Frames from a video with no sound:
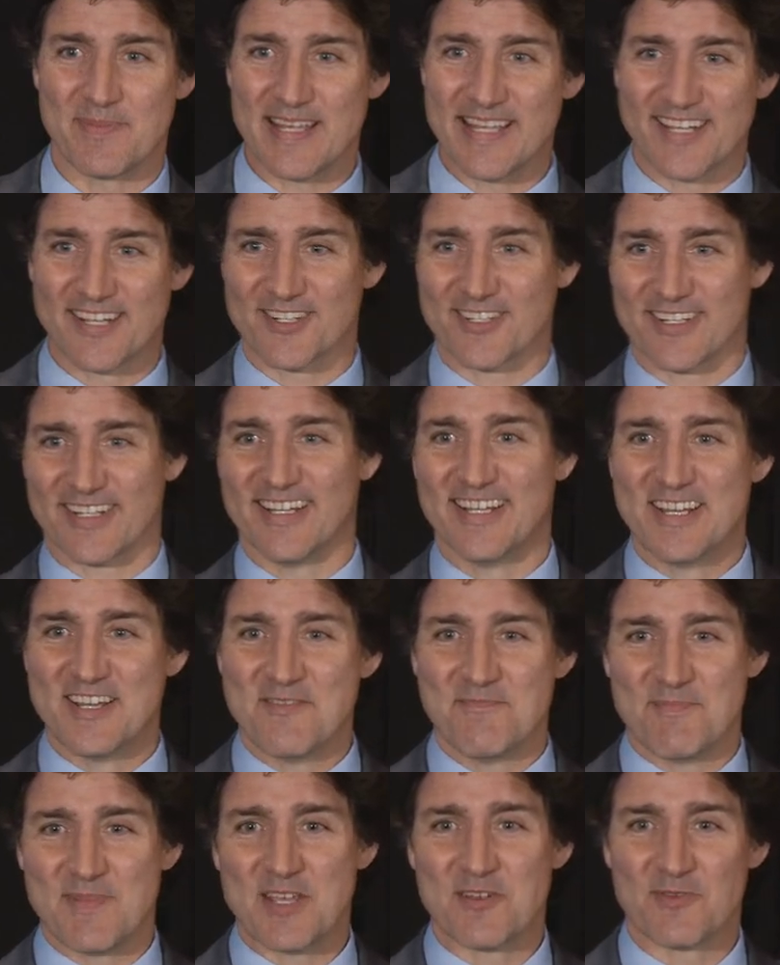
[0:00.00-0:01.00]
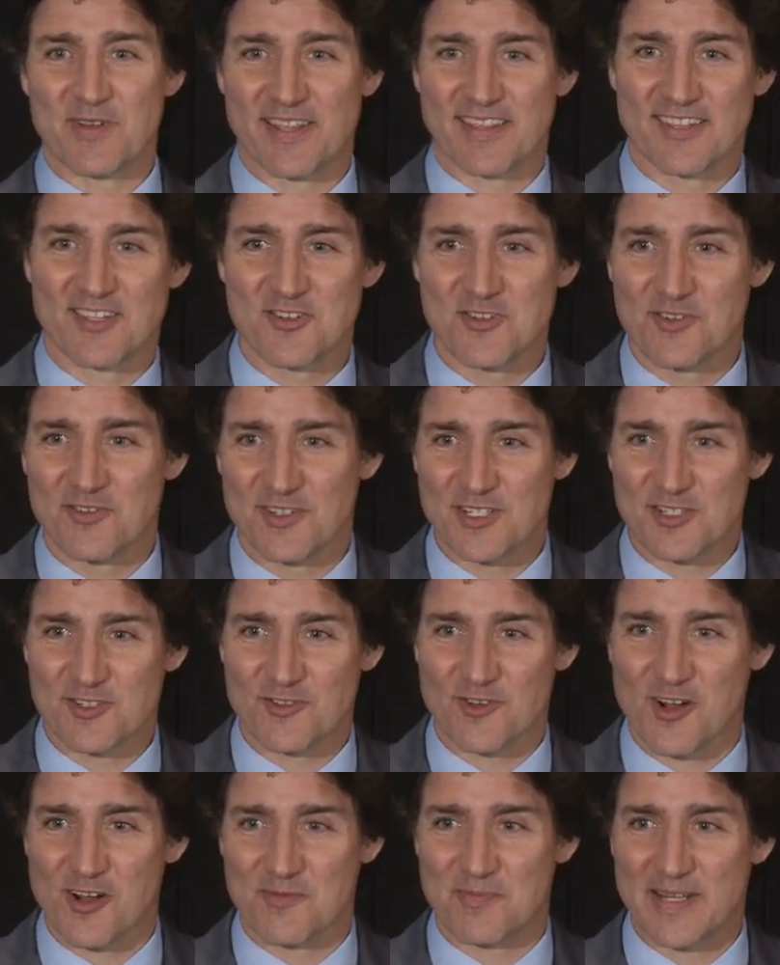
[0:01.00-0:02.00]
be here to meet with two of his
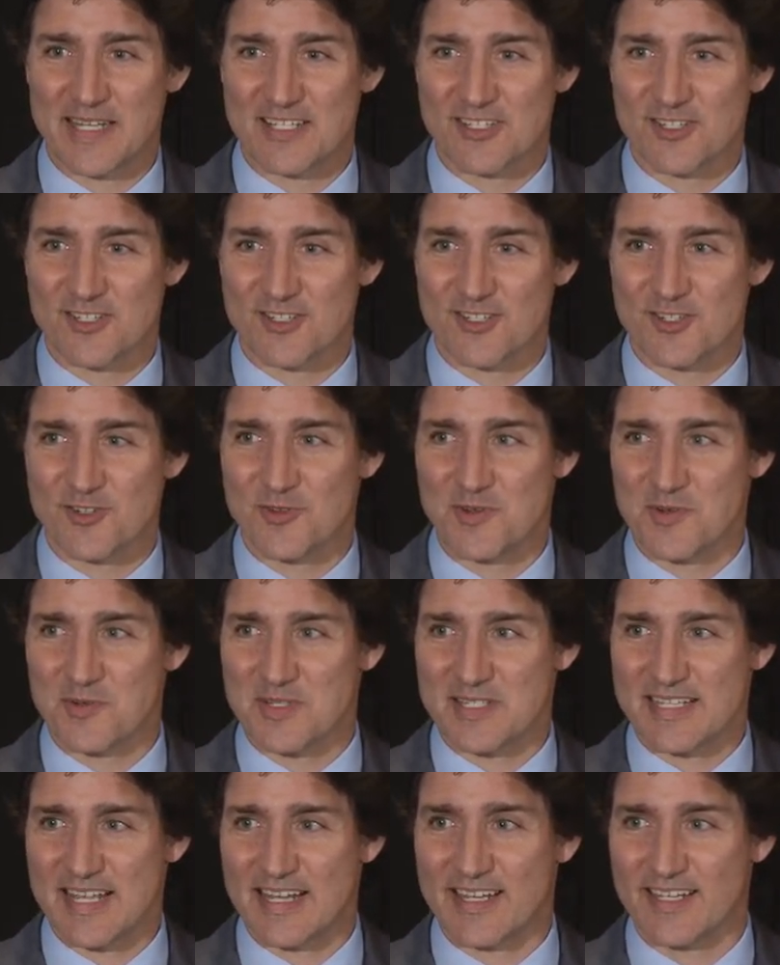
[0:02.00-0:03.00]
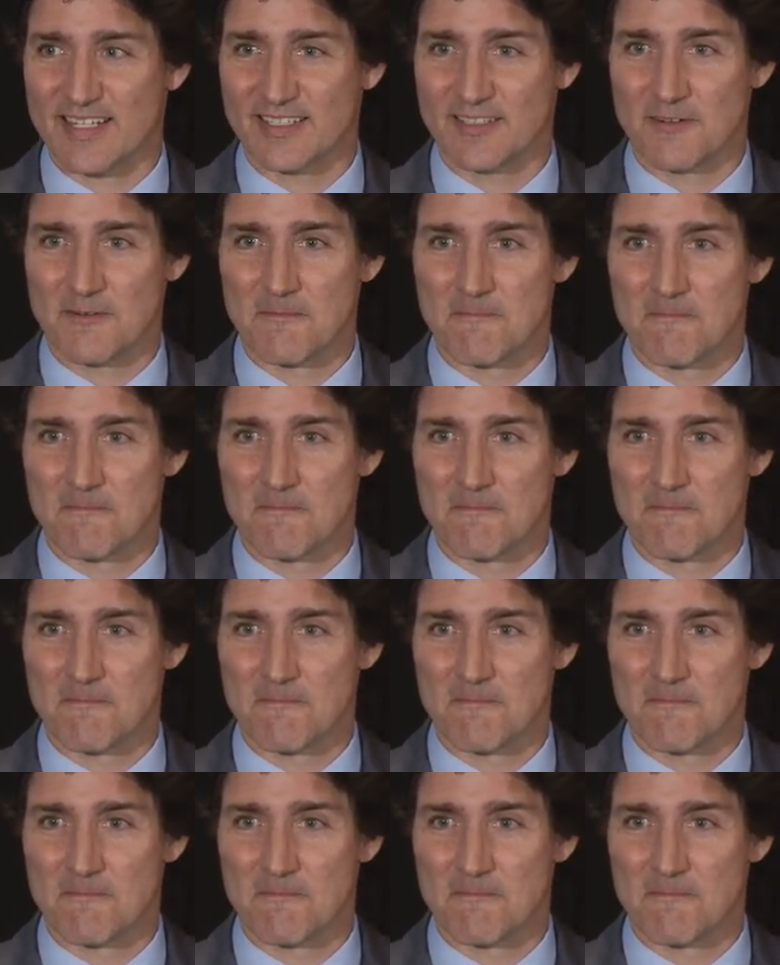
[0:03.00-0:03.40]
strong ministers who he was sending,